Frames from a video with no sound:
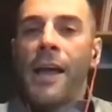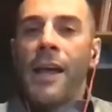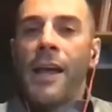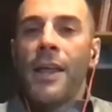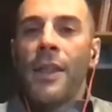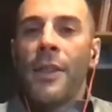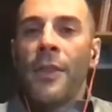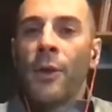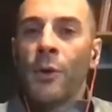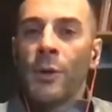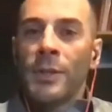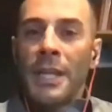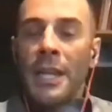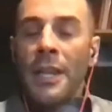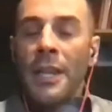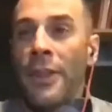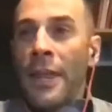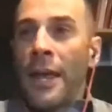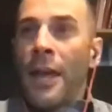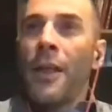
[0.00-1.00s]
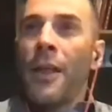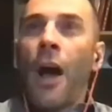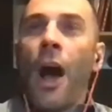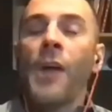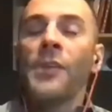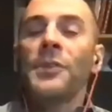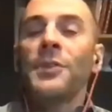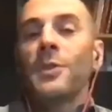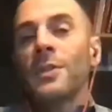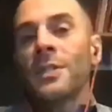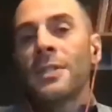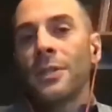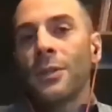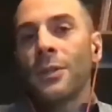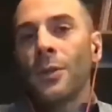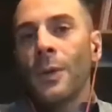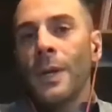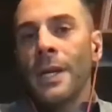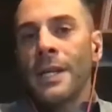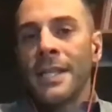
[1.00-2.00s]
those that also
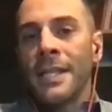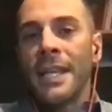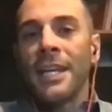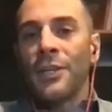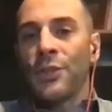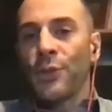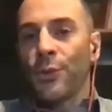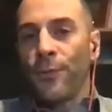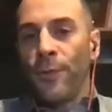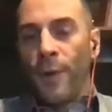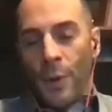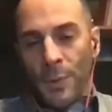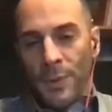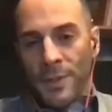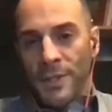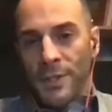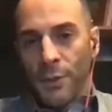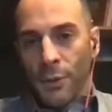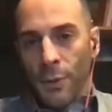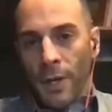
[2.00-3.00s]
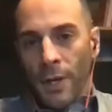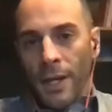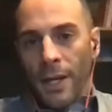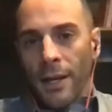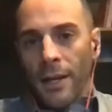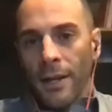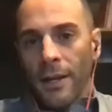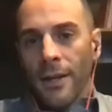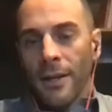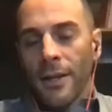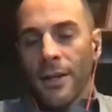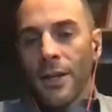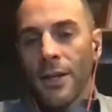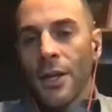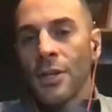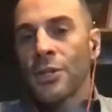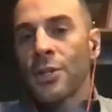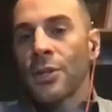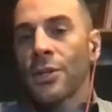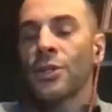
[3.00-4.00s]
do is they get your phones to ring
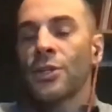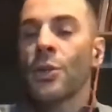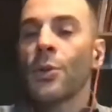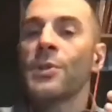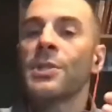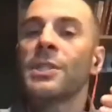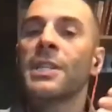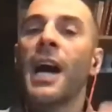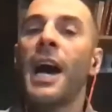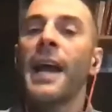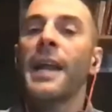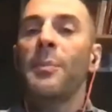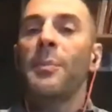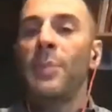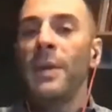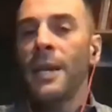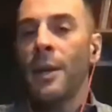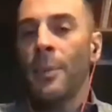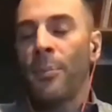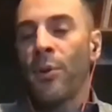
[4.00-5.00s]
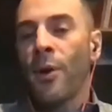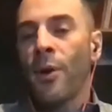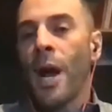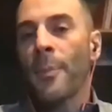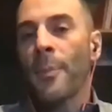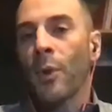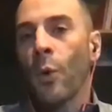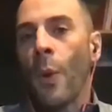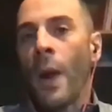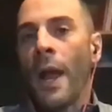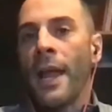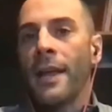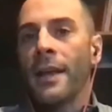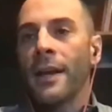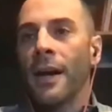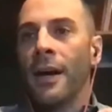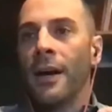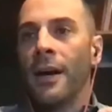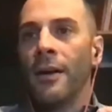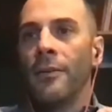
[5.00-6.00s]
right so there's got to be a proper way
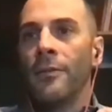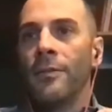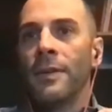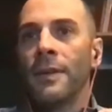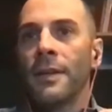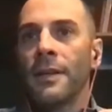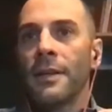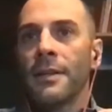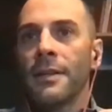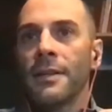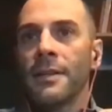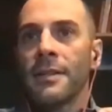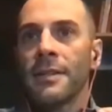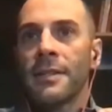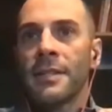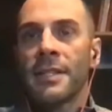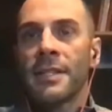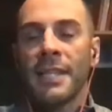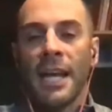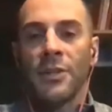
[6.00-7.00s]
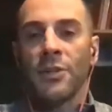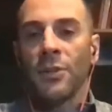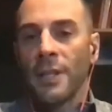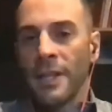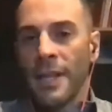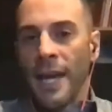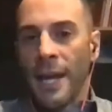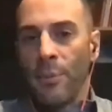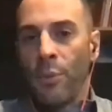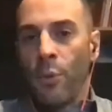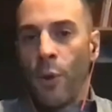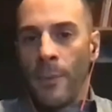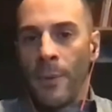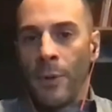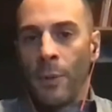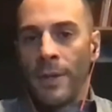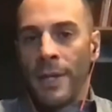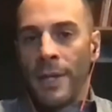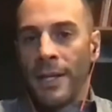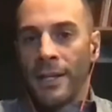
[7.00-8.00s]
of scheduling that appointment
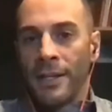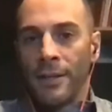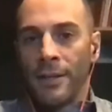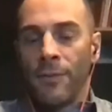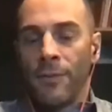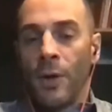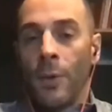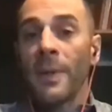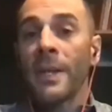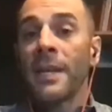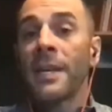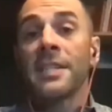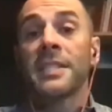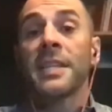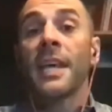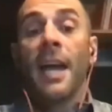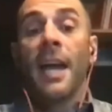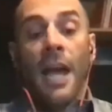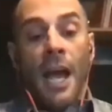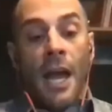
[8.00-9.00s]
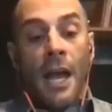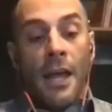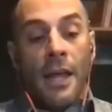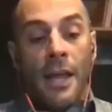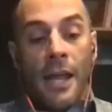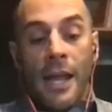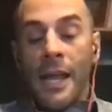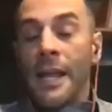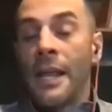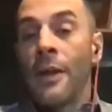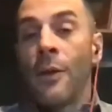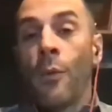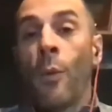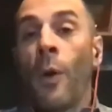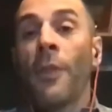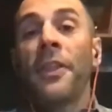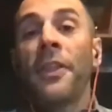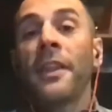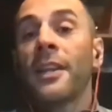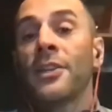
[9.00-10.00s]
when they get the phone because eh,
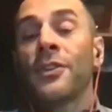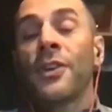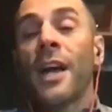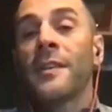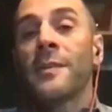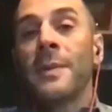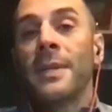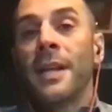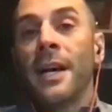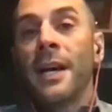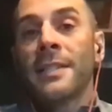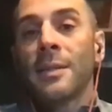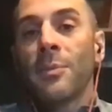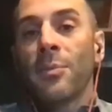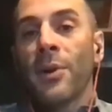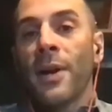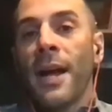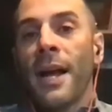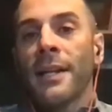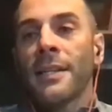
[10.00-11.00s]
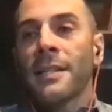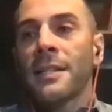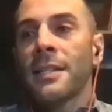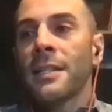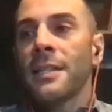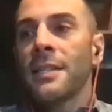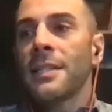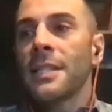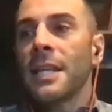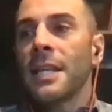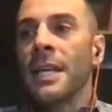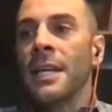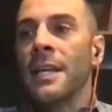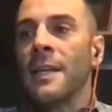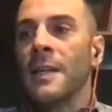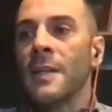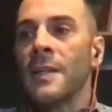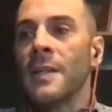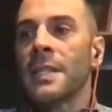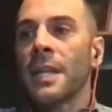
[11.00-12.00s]
one thing that drives me nuts in practices
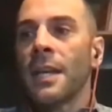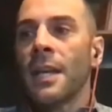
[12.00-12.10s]
is